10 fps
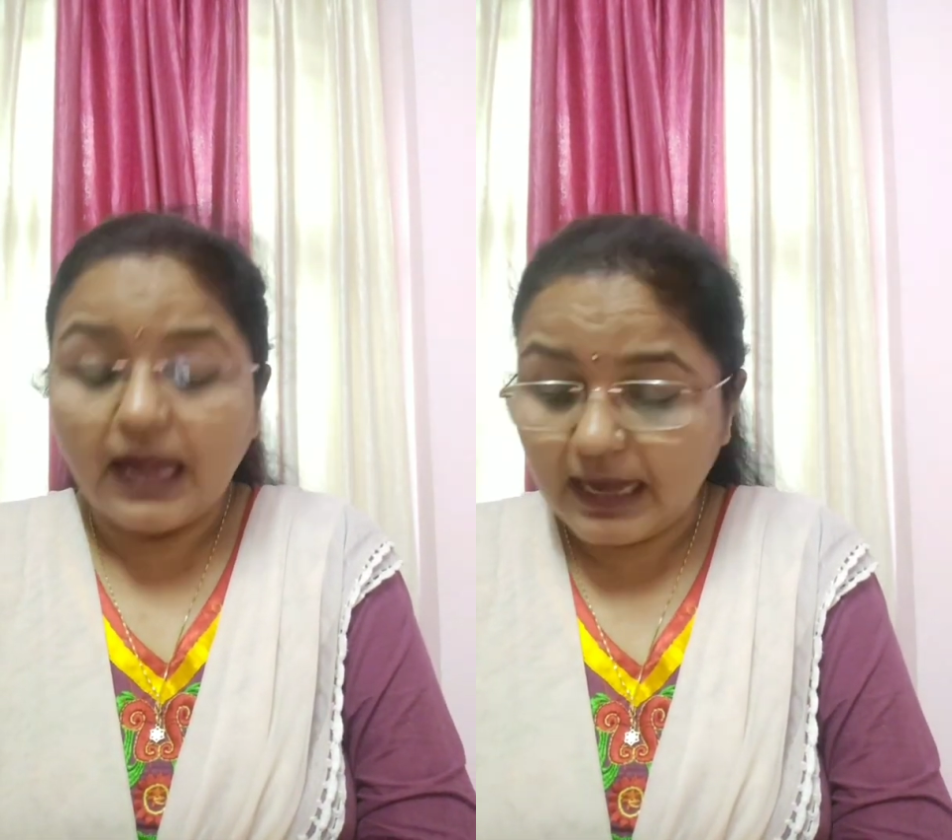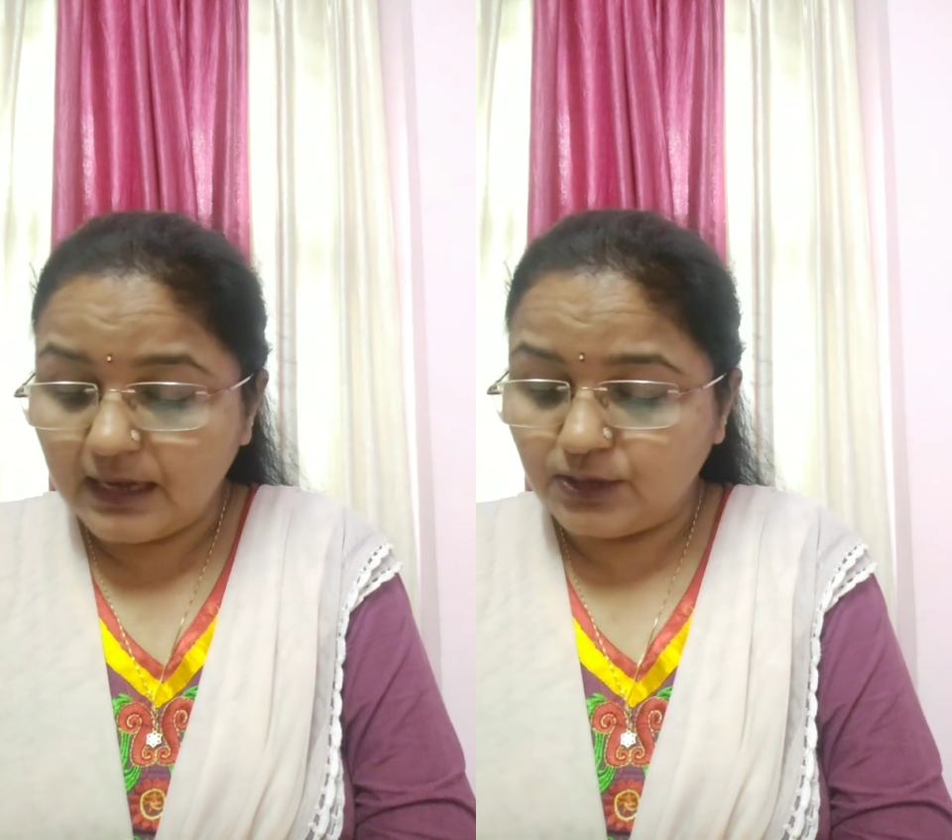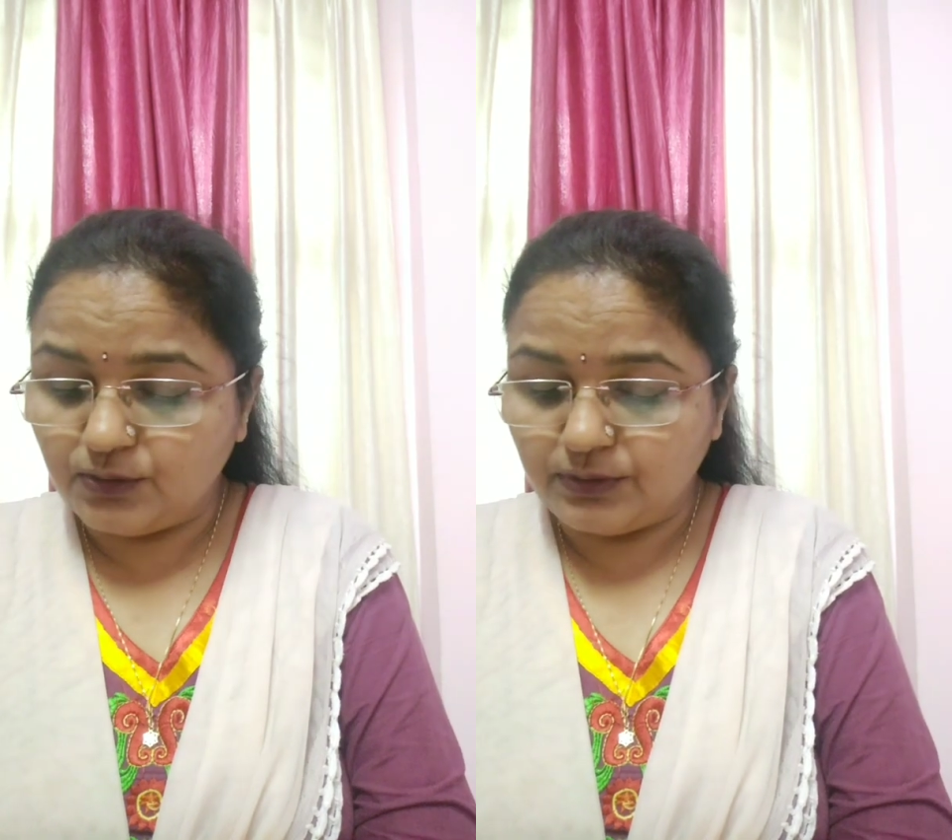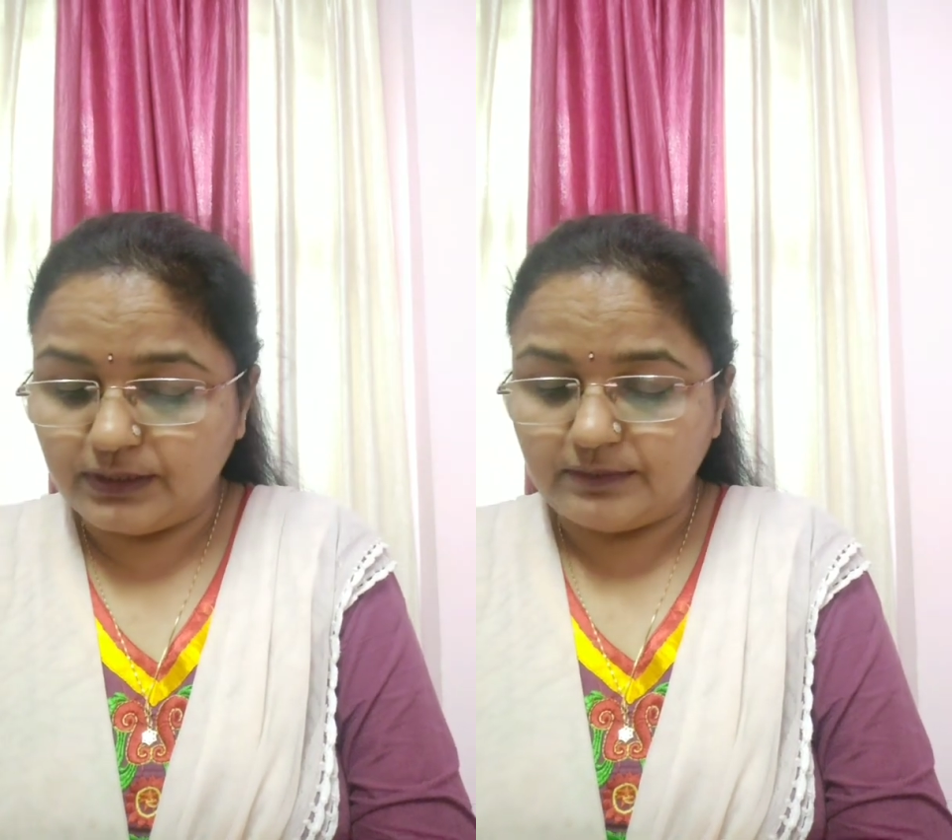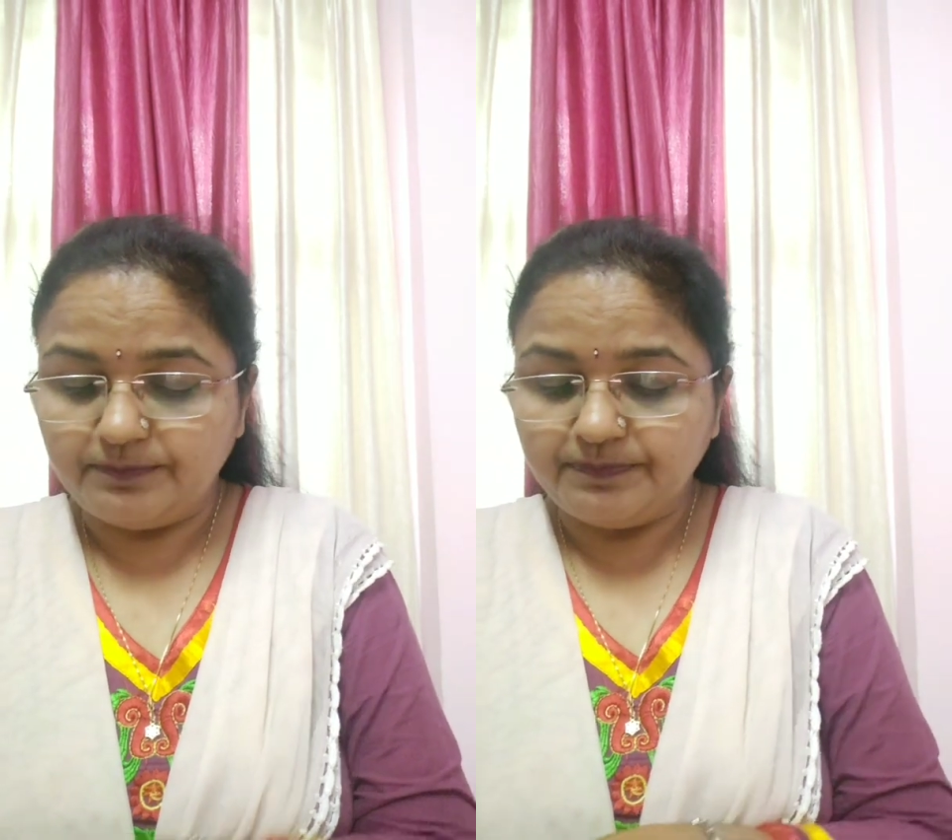alcohol.